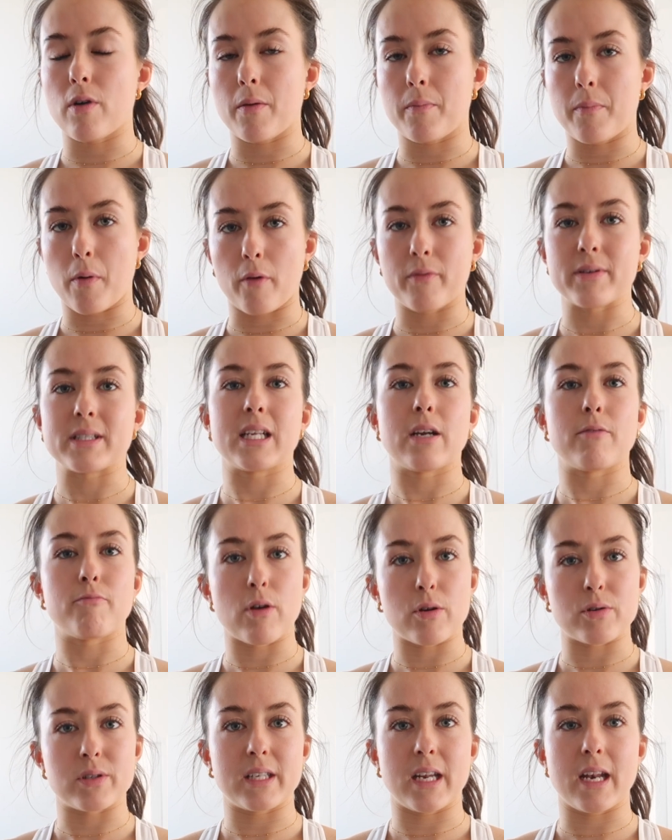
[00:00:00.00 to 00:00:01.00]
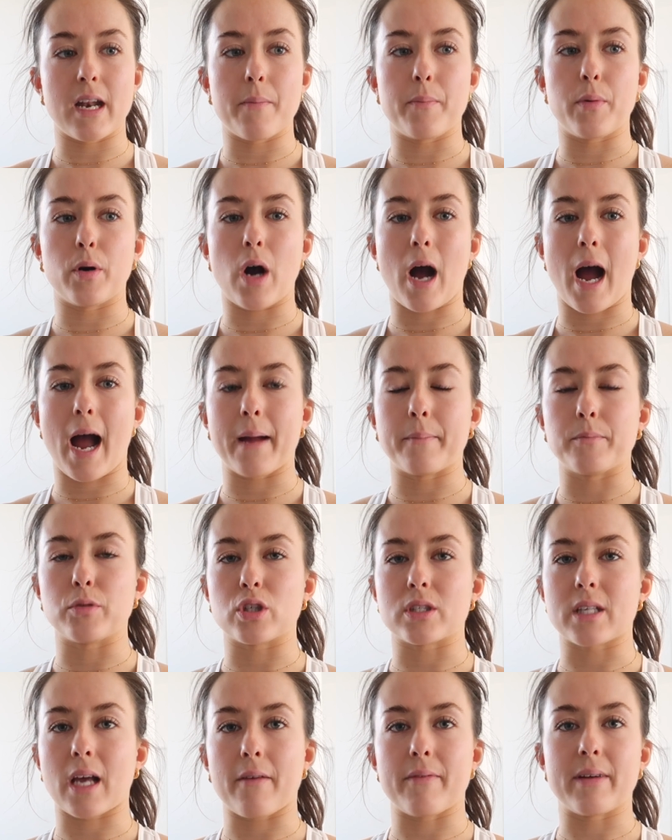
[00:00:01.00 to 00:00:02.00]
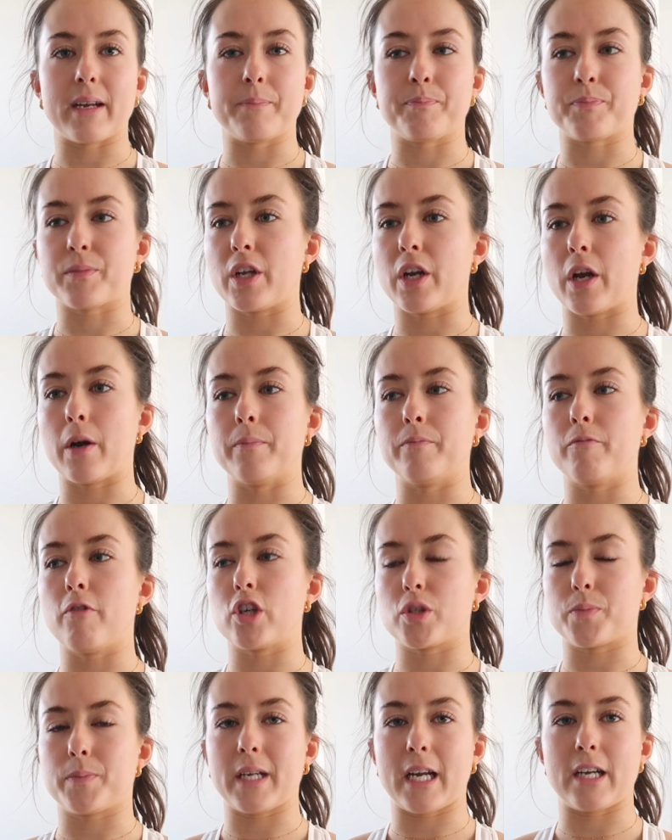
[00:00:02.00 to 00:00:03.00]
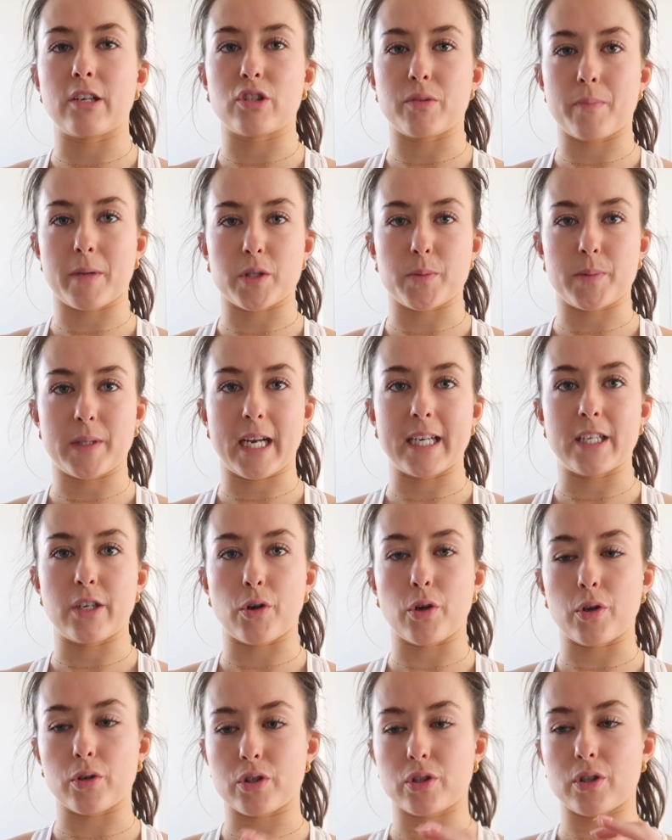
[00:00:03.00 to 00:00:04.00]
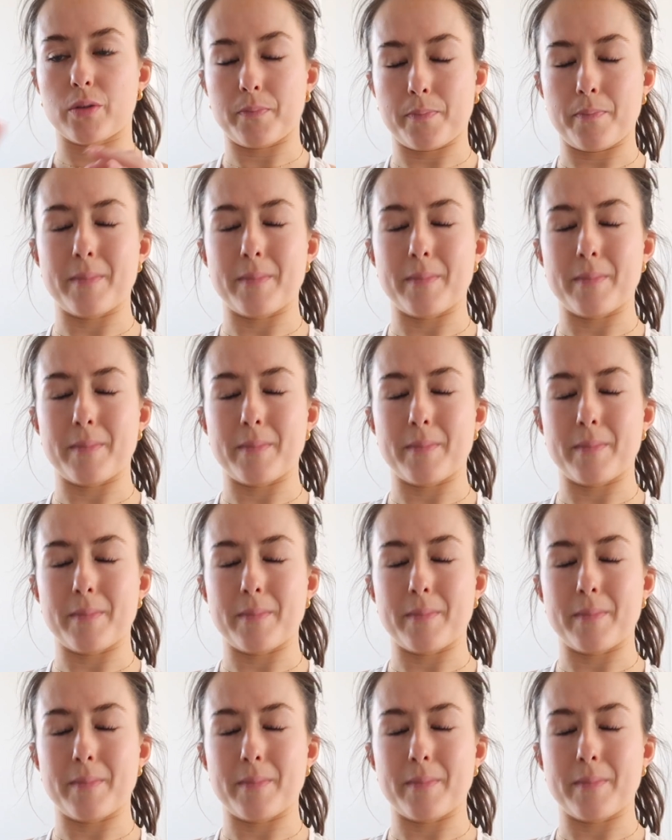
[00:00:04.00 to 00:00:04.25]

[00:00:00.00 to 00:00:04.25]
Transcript: a, obviously a roast dinner but I'm just having you know roast potatoes mashed potatoes